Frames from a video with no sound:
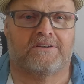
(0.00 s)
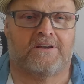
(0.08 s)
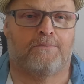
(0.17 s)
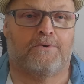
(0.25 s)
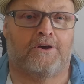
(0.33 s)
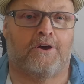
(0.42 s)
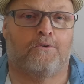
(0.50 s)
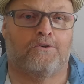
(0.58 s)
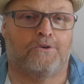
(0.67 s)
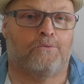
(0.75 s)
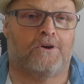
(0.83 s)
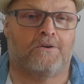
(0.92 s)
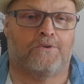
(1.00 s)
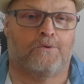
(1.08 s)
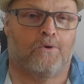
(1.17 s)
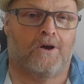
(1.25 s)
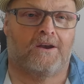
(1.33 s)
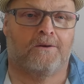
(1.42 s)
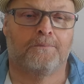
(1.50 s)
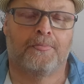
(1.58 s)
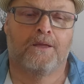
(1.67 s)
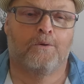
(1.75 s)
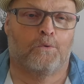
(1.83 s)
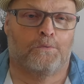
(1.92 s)
come and go and do whatever you want
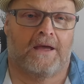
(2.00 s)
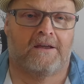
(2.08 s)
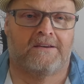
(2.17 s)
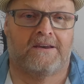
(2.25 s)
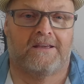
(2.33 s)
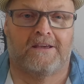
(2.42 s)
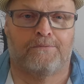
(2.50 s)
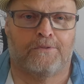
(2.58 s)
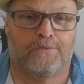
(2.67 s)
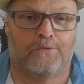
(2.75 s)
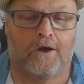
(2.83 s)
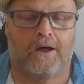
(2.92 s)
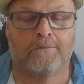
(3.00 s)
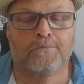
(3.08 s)
without any given thought.